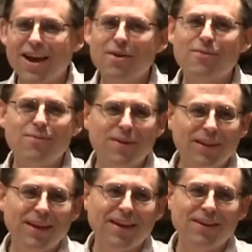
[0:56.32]
I
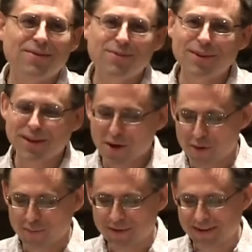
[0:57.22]
really, really
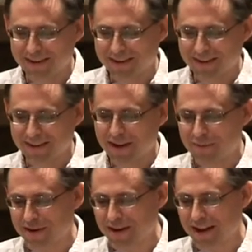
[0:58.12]
hoped that I
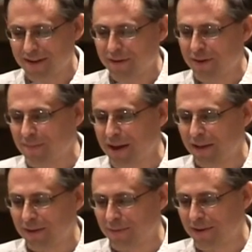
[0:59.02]
would not have a
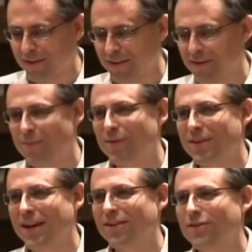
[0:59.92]
compelling reason to
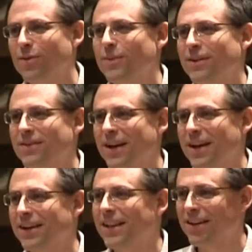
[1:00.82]
put that sermon
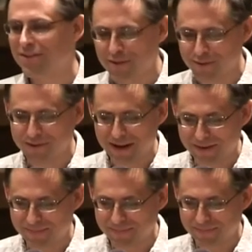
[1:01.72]
aside last Tuesday.